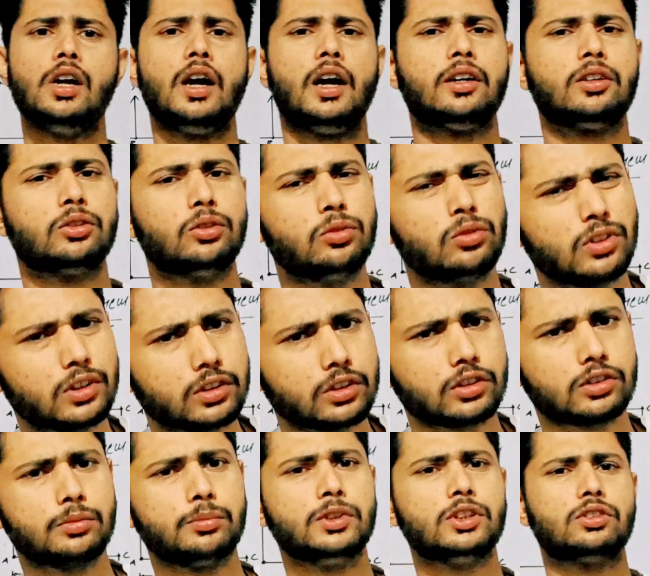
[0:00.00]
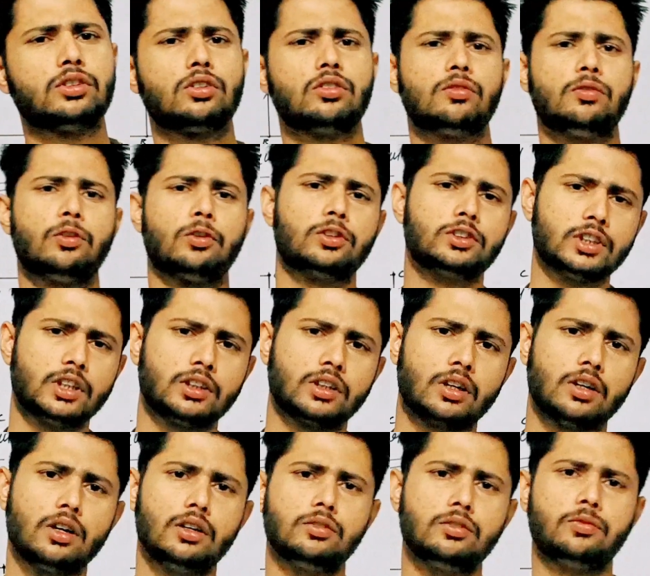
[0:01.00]
And during the summation of
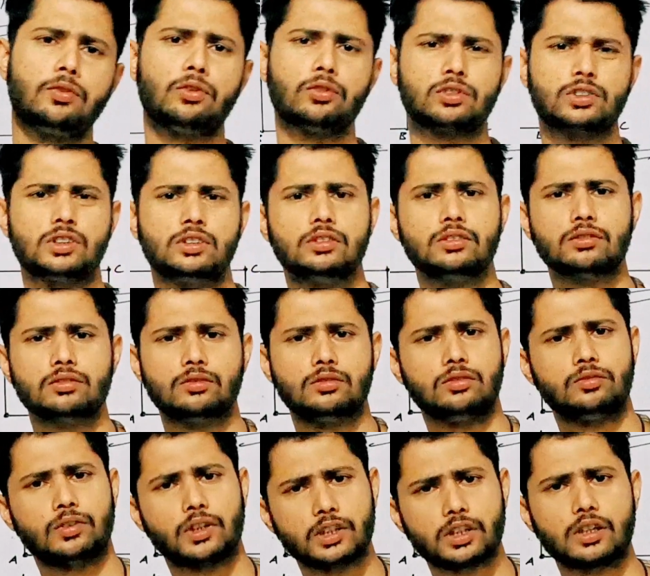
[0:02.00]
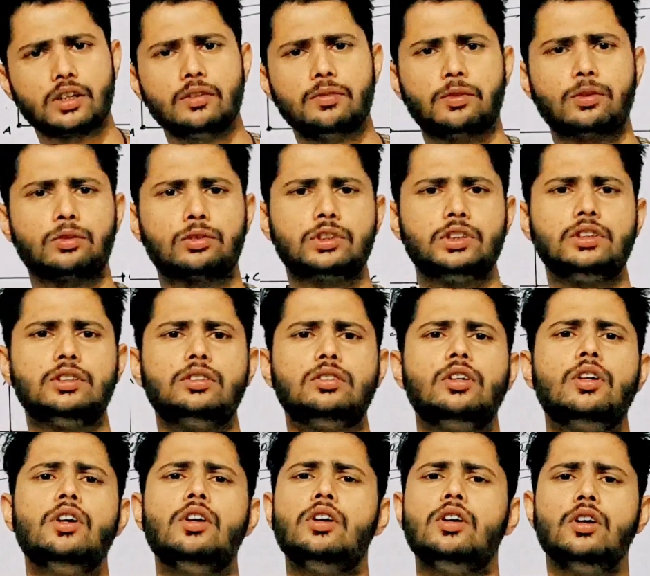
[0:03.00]
horizontal and vertical forces,
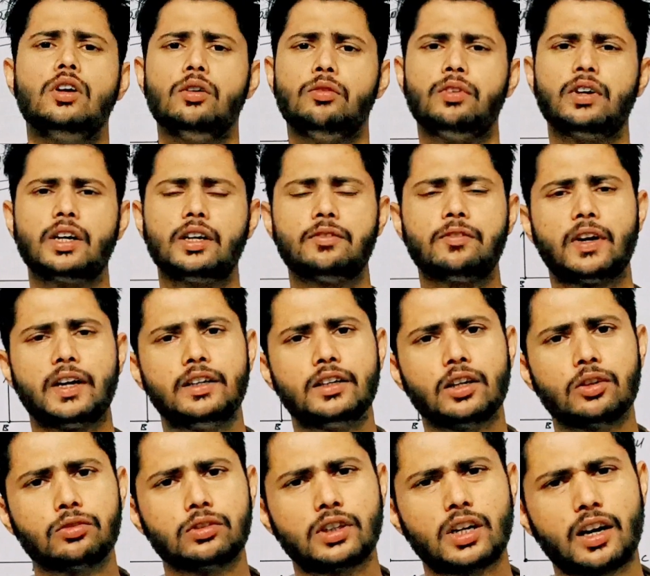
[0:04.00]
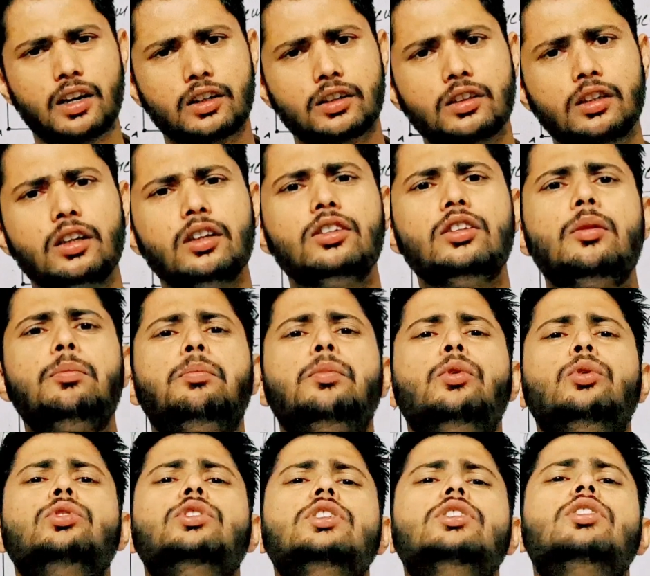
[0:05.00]
we can find out directly the
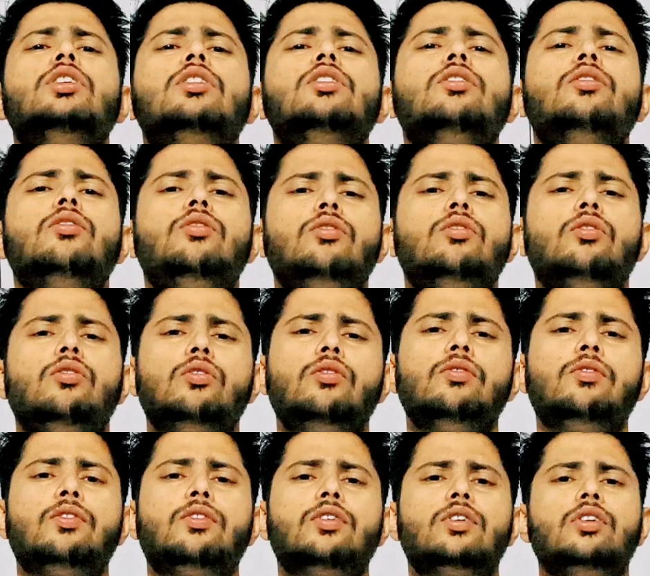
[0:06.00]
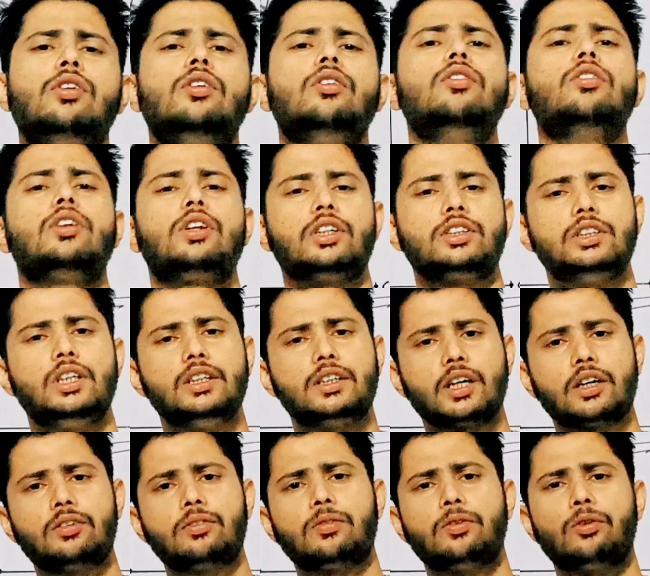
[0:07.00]
position of
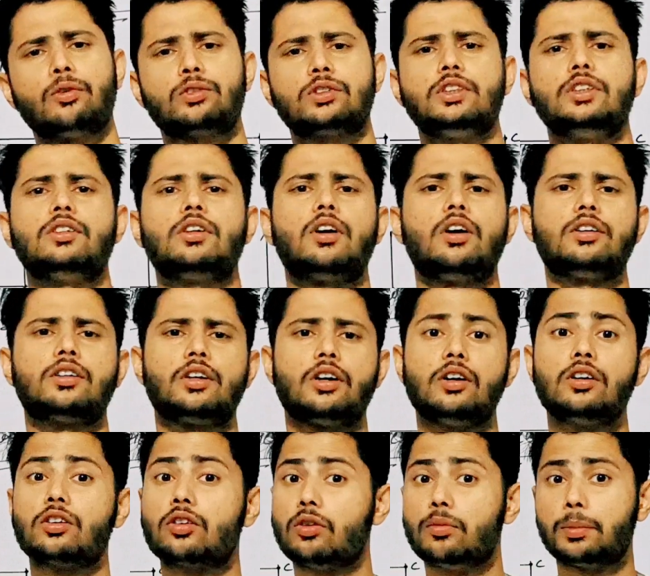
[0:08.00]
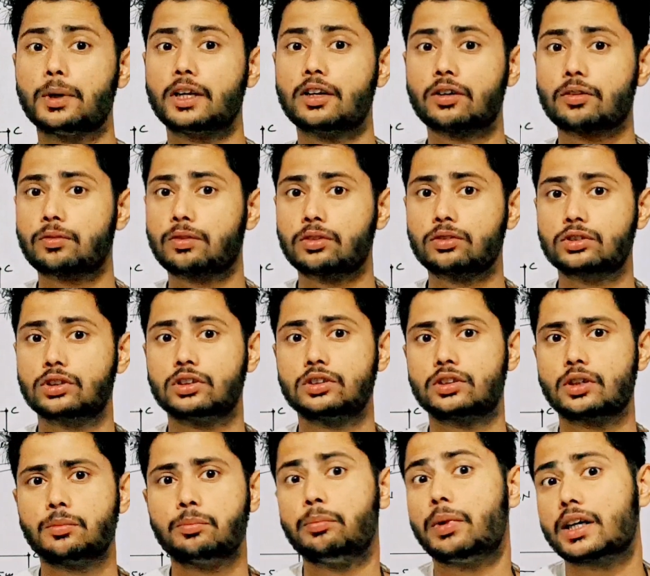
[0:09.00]
resultant force in concurrent coplanar force system.